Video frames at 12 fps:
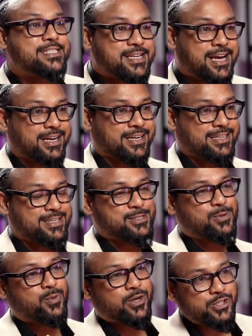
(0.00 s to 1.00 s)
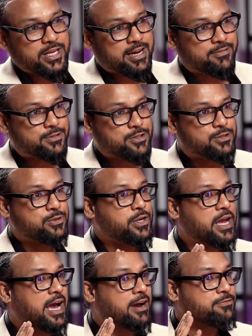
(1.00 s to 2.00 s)
Exactly. So what you have to do, you
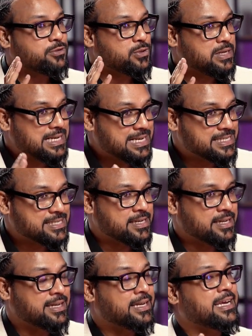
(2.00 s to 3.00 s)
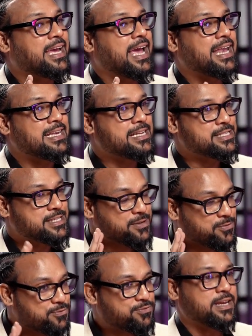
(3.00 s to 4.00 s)
have to listen and listen
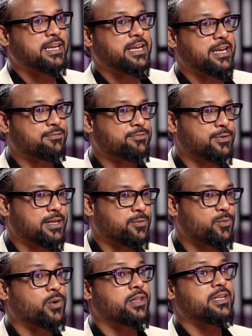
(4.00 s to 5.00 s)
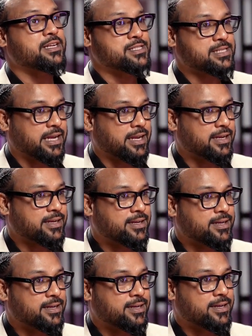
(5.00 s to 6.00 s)
very carefully what they are saying.
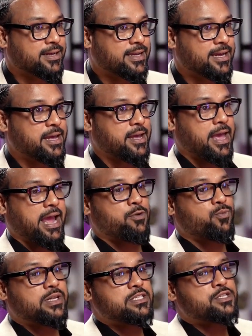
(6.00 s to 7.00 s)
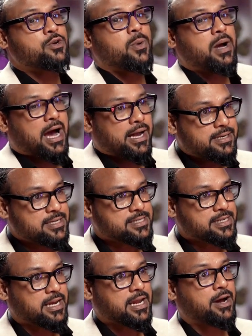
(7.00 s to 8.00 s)
And once you
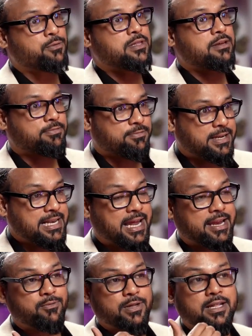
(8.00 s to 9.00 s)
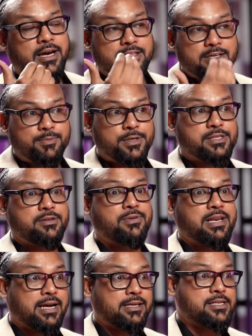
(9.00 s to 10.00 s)
understand how they feel, and when the other person
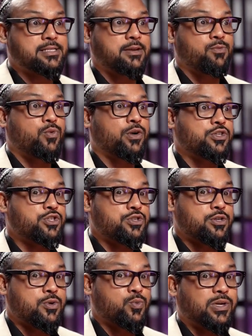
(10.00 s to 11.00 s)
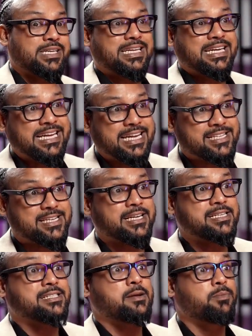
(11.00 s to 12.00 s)
will understand what he is saying
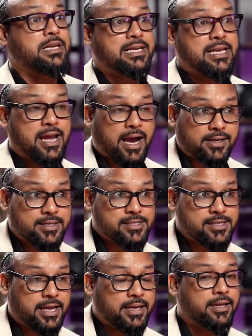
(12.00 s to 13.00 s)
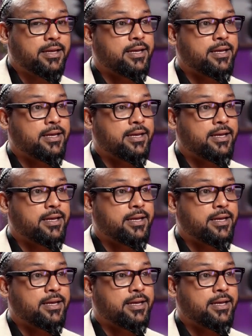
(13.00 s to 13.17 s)
is completely understand.